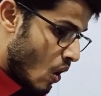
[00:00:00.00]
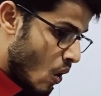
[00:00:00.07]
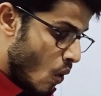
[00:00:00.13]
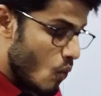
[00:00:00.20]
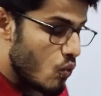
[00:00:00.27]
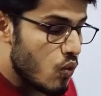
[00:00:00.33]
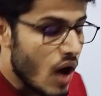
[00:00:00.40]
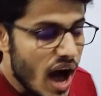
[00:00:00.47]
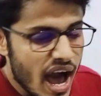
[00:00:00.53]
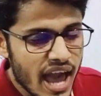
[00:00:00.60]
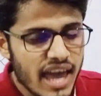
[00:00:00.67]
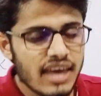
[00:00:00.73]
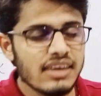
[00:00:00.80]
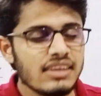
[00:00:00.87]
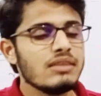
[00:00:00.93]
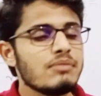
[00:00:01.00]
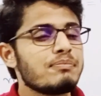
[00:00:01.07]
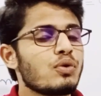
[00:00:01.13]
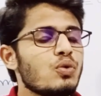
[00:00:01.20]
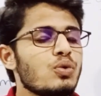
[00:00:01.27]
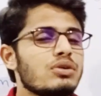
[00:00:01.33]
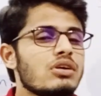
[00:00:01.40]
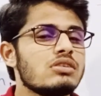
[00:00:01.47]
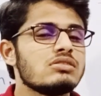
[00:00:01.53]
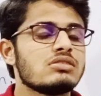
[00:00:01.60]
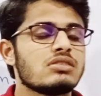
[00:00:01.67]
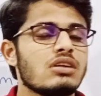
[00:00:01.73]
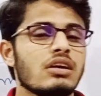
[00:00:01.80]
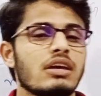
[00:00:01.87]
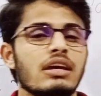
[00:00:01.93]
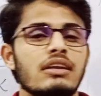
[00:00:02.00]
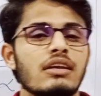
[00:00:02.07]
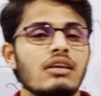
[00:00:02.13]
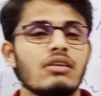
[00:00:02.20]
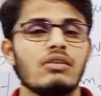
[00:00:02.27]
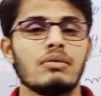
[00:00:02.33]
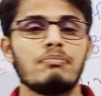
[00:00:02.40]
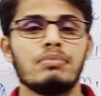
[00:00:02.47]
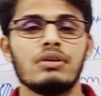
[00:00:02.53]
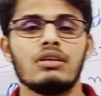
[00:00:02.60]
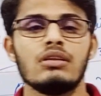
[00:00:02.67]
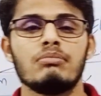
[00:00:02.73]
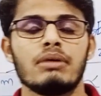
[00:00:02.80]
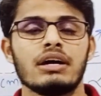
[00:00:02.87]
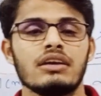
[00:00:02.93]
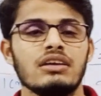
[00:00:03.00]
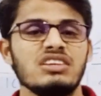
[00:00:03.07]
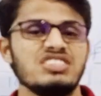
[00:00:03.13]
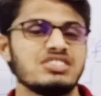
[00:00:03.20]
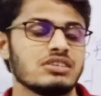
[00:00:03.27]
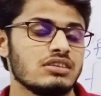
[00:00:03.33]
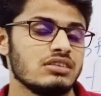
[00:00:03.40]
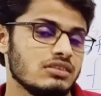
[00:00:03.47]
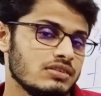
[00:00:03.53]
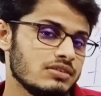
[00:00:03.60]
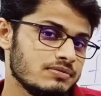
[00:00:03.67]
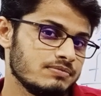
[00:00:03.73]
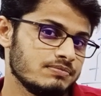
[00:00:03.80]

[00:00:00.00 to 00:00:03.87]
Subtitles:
Why the protons are getting repelled by each other?